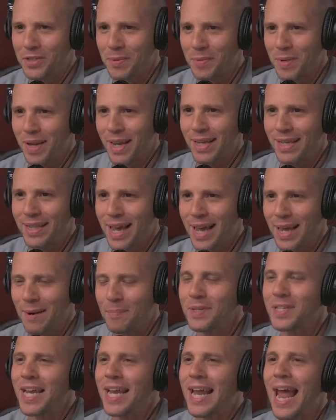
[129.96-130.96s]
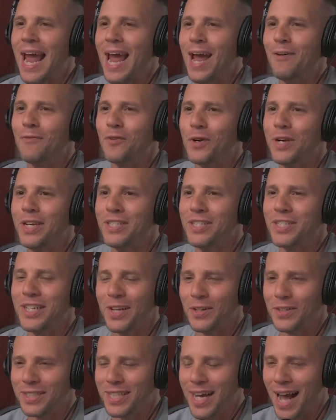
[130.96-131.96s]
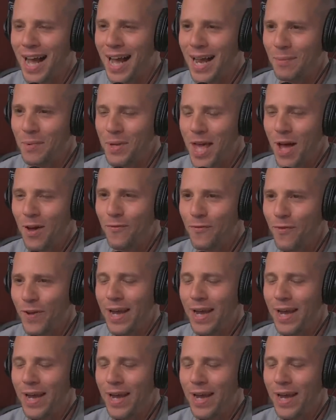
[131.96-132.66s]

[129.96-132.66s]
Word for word: or something like that. But it's like every single time, without